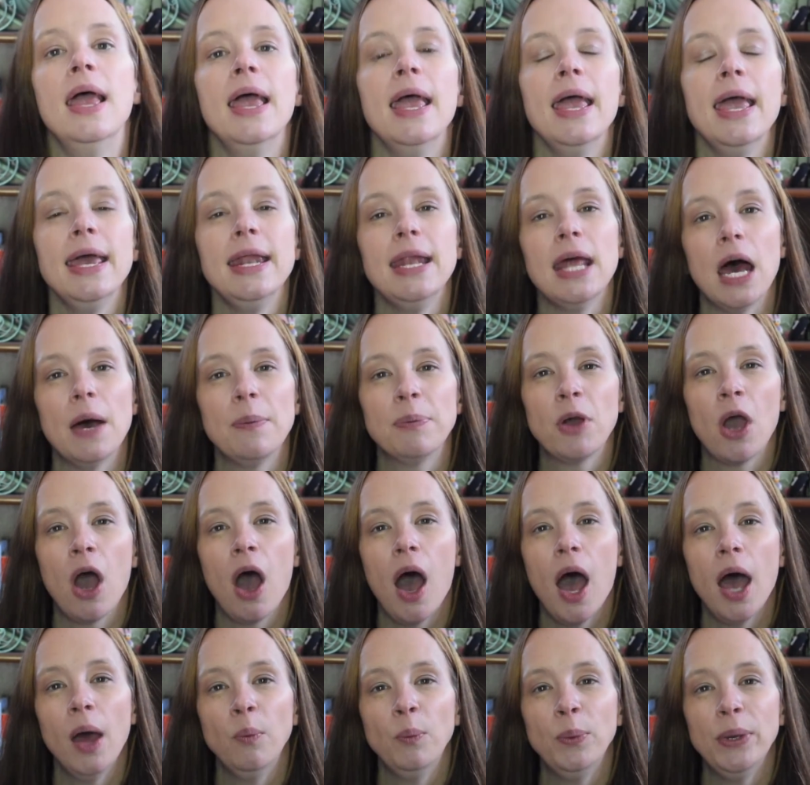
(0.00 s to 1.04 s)
In
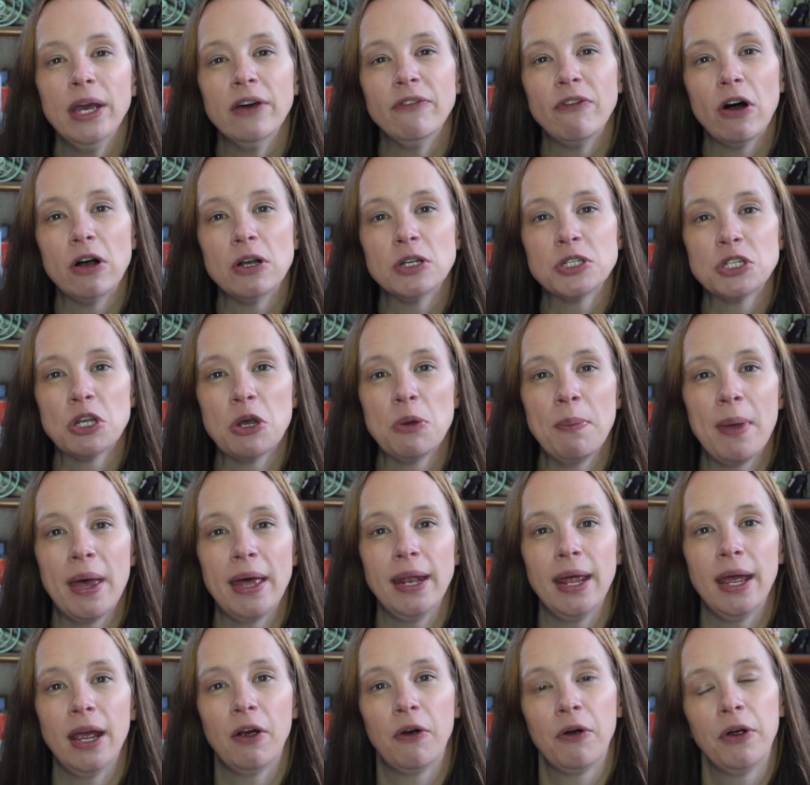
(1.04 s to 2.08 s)
Epcot, we have also met
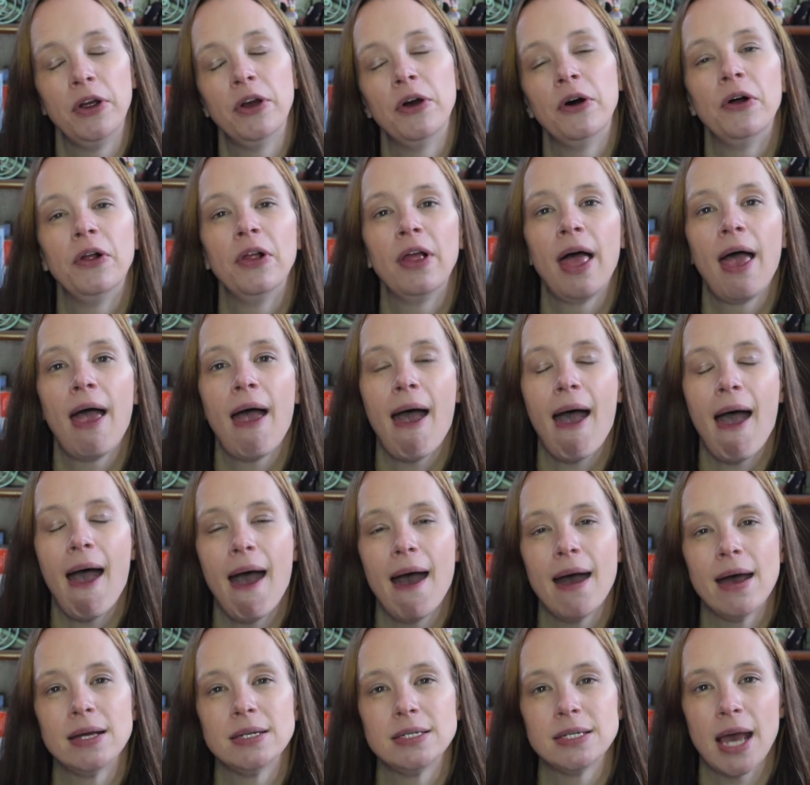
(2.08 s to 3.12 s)
Ariel
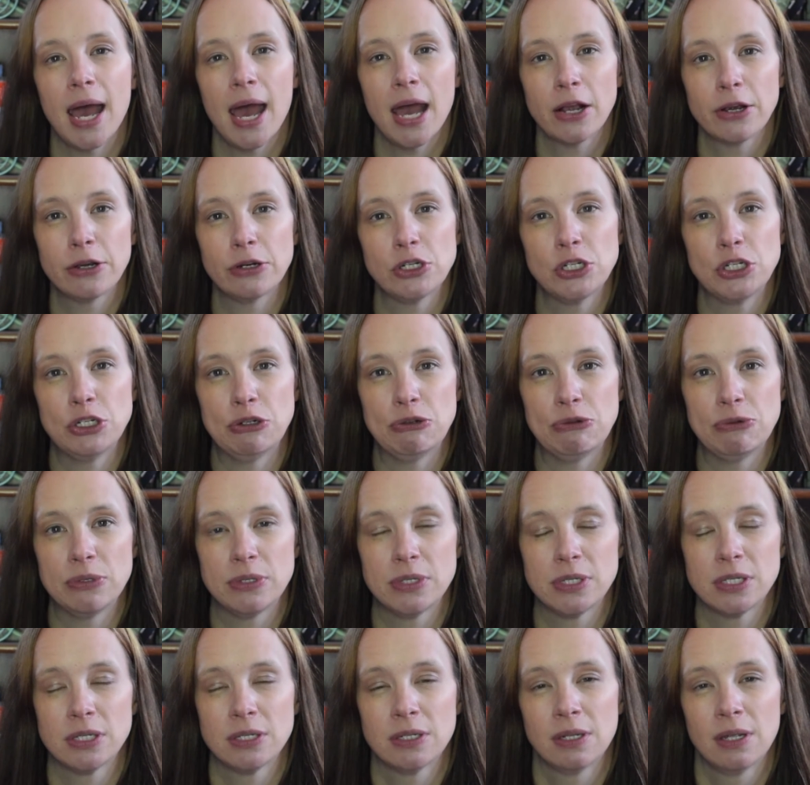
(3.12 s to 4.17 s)
at
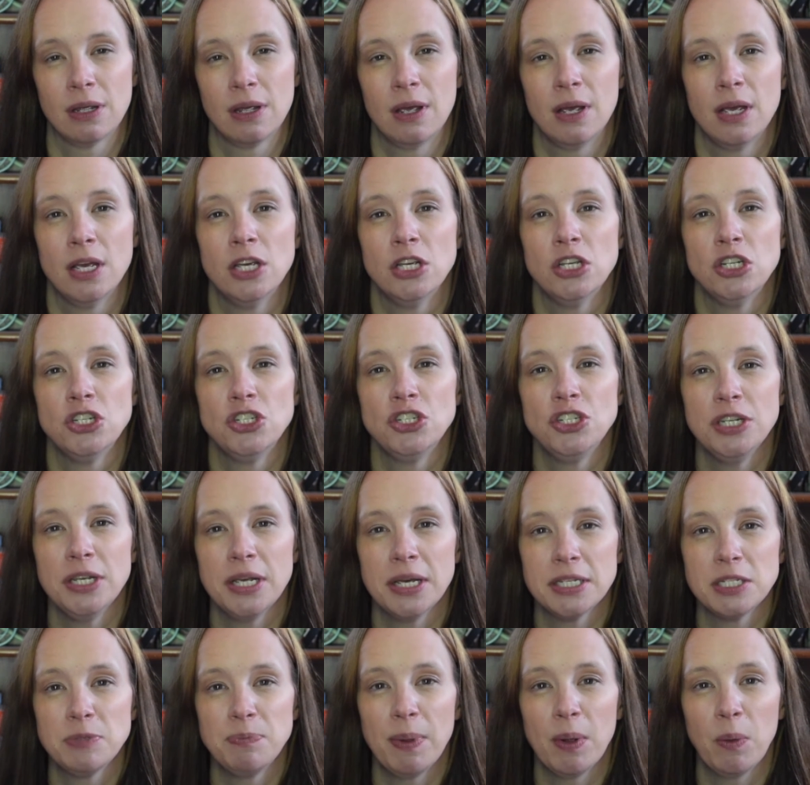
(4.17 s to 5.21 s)
Akershus. She
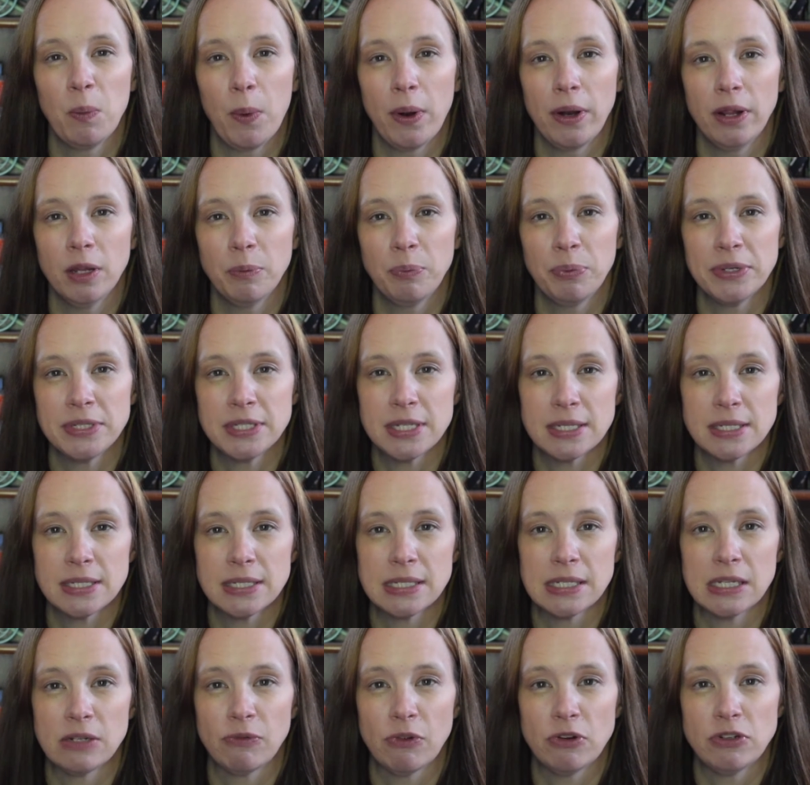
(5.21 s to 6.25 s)
has been one of the
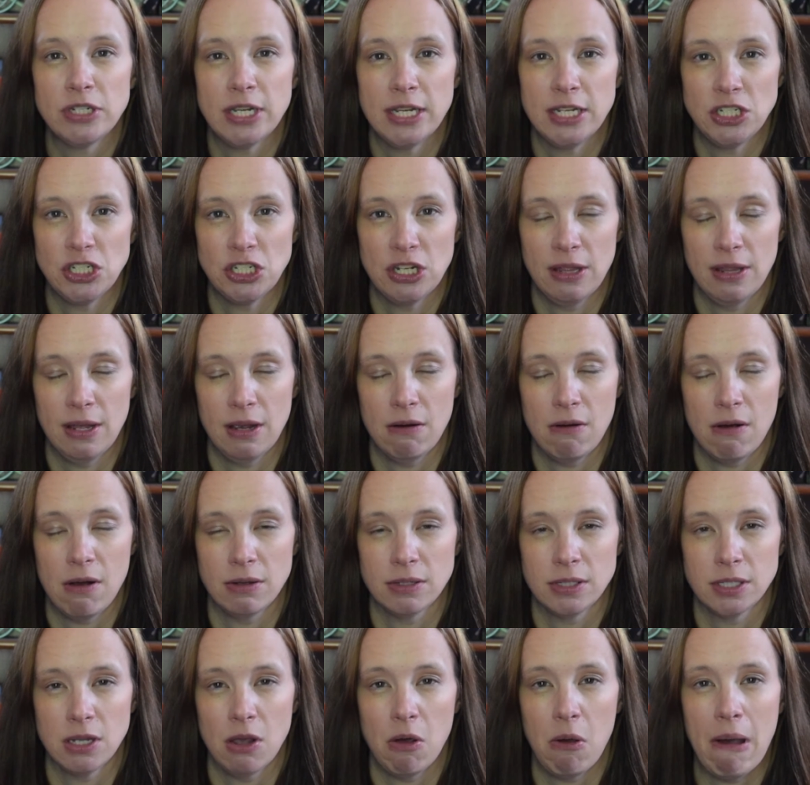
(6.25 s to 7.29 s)
princesses in rotation there
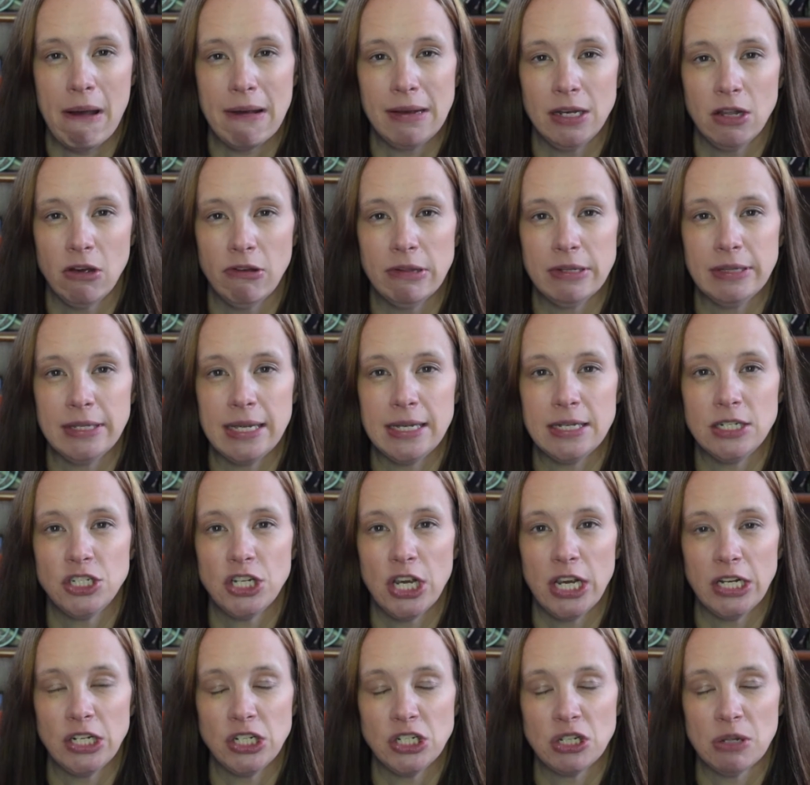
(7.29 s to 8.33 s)
also. I know that they
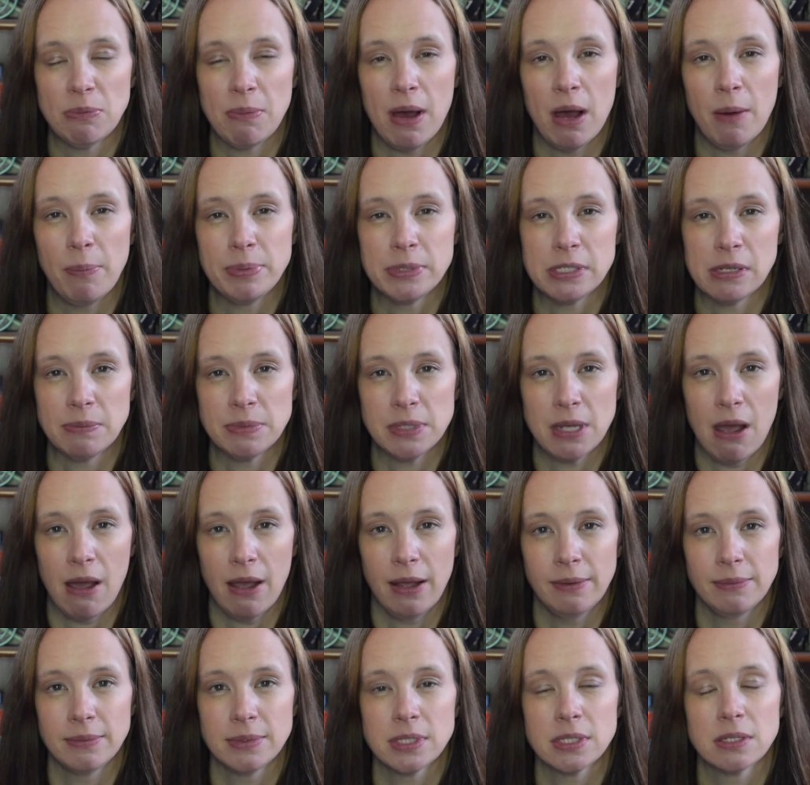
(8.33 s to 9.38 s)
change them up
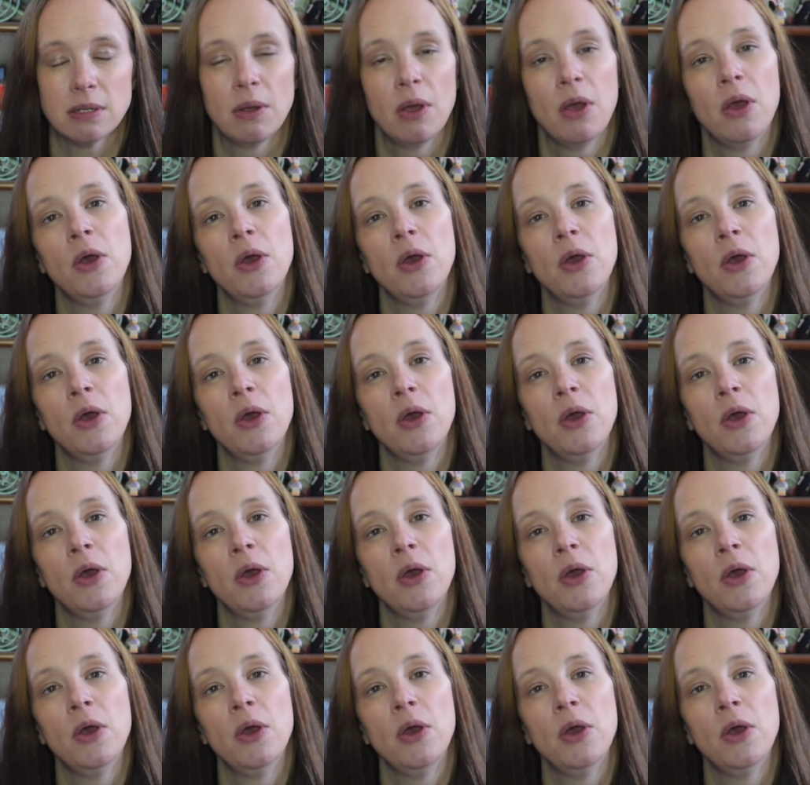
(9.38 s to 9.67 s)
sometimes,